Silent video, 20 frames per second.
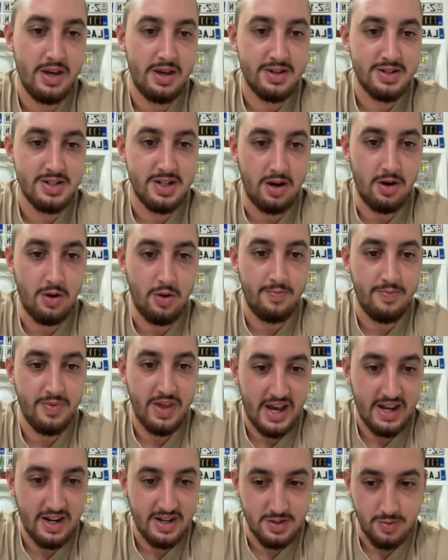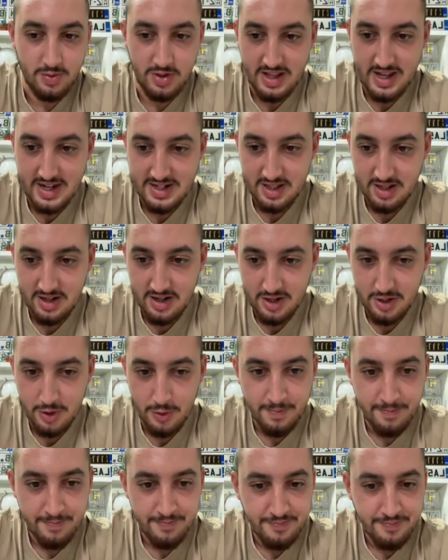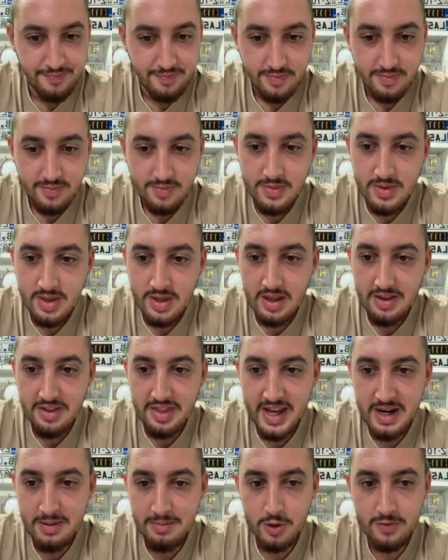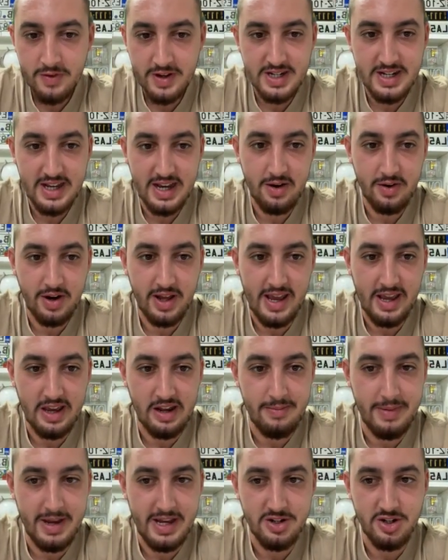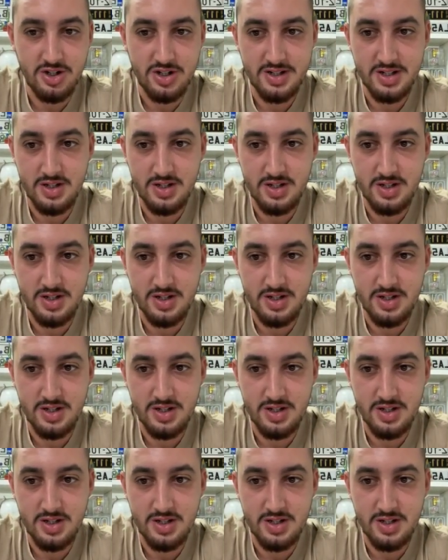So that is what that's going to do. Then moving down animation.